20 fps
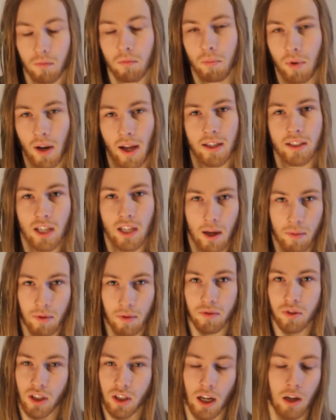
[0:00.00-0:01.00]
Black
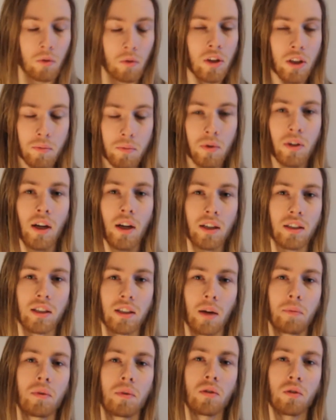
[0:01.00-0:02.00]
Sabbath generally is pretty
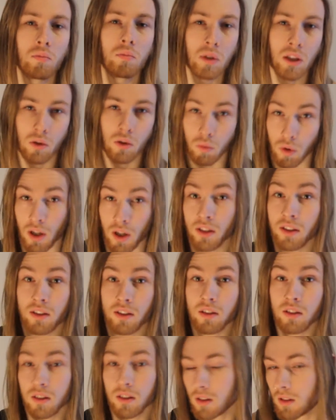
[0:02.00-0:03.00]
accepted to be where it
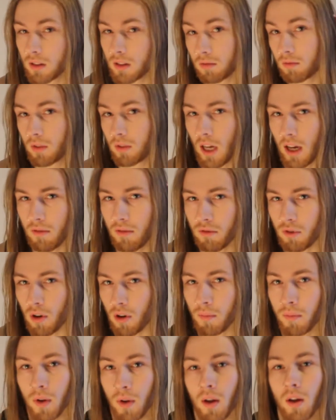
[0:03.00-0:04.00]
came
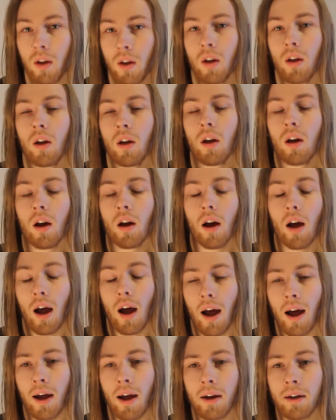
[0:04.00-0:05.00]
from.
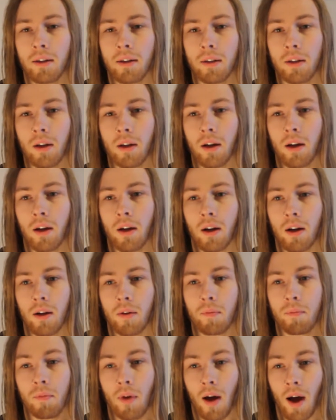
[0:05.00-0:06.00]
And
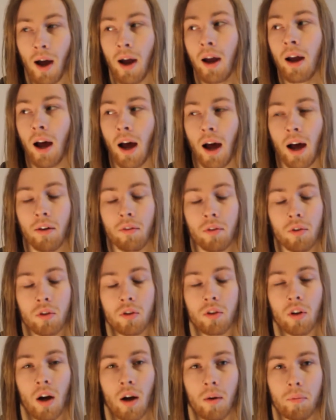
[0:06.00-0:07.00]
I have
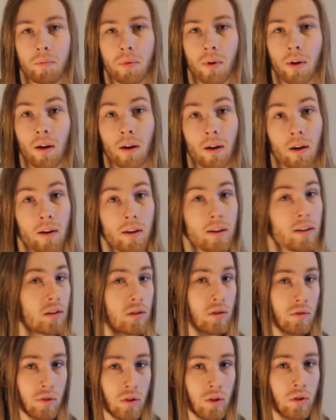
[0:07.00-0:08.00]
looked up
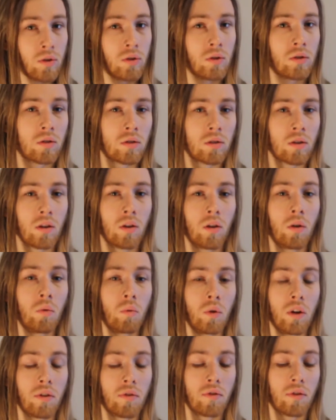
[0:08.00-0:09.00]
interviews
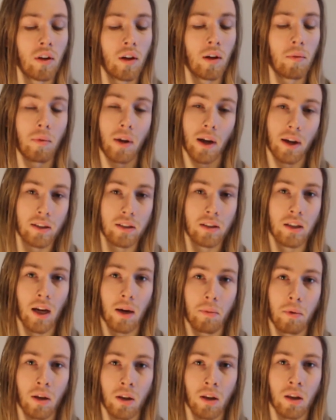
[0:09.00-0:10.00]
with Black
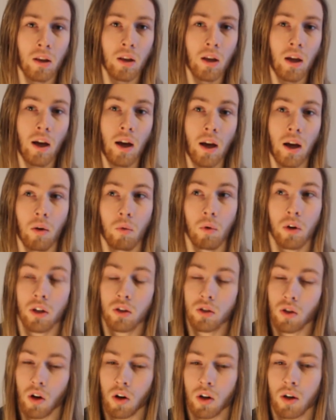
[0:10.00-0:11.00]
Sabbath where they
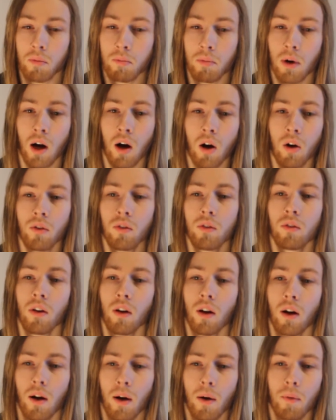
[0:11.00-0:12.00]
talk about
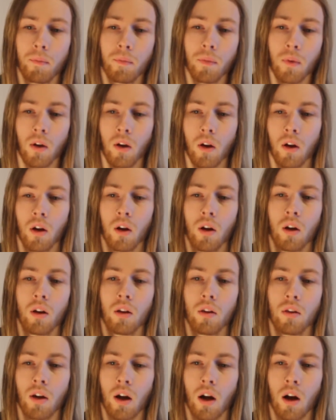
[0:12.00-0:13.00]

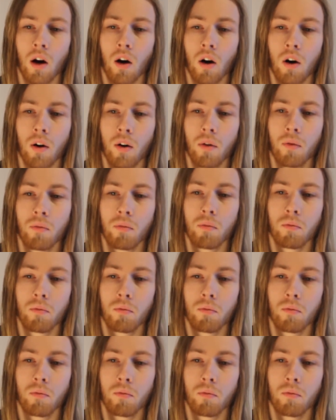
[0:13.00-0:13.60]
their